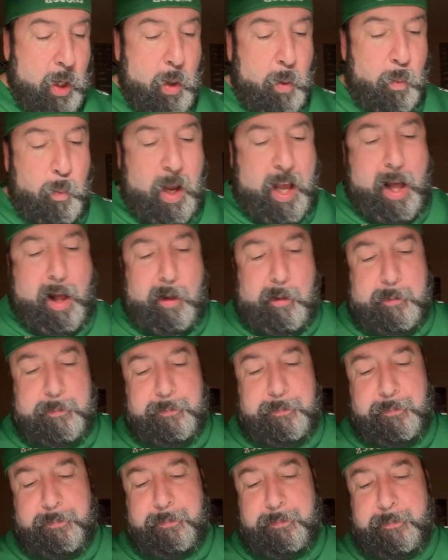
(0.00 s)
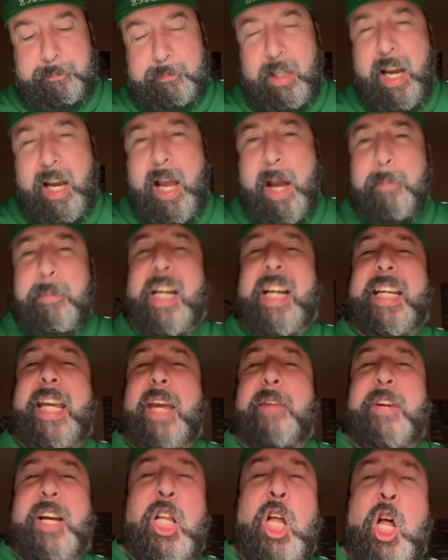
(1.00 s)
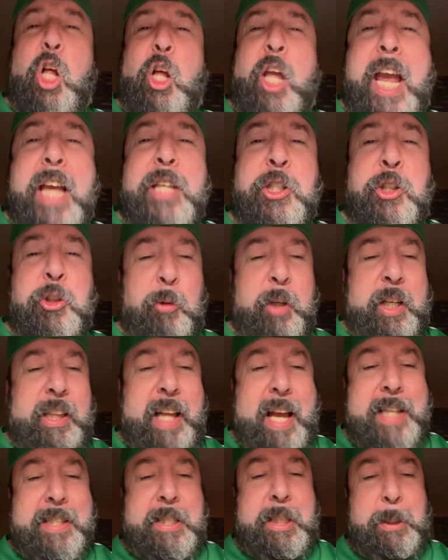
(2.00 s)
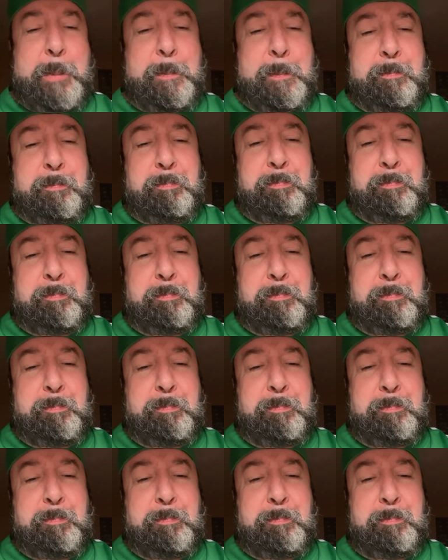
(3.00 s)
Well, I'm going to give you a little history lesson.